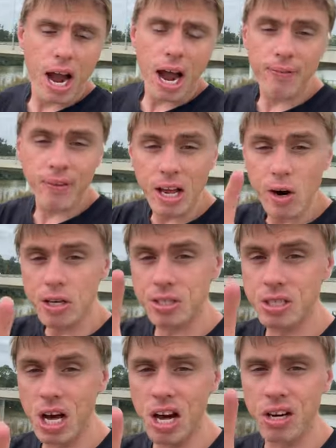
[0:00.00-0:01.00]
And then I
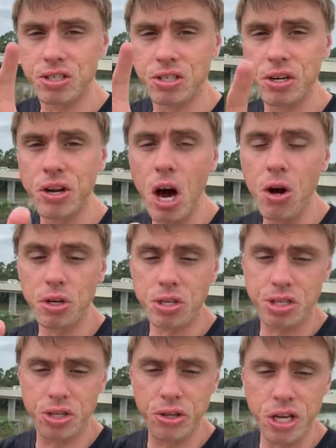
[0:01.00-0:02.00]
started to
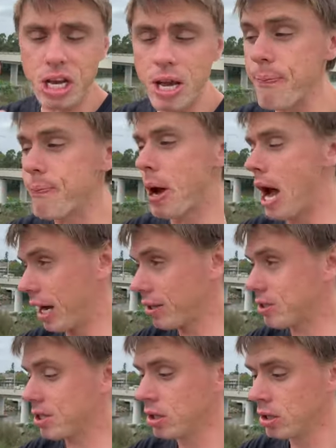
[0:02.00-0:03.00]
notice the
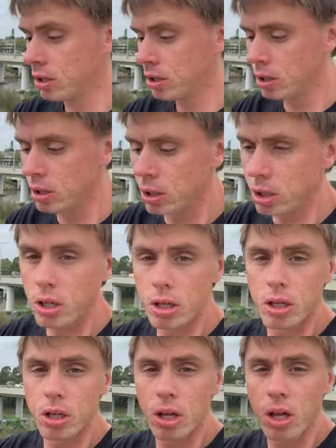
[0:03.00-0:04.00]
impact
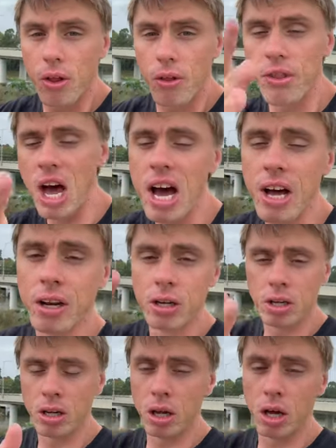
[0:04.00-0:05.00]
that
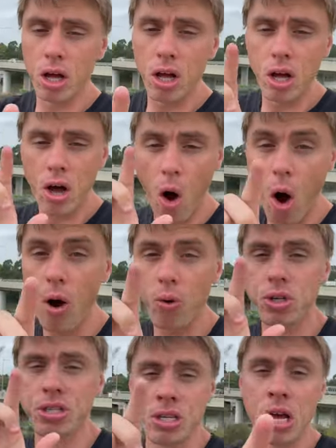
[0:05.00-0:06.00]
I
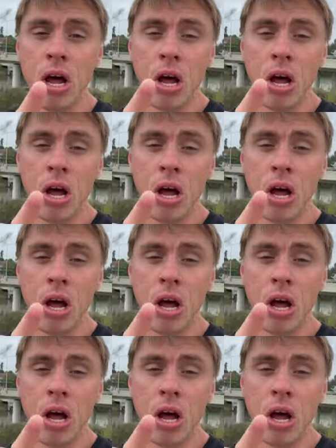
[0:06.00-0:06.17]
was.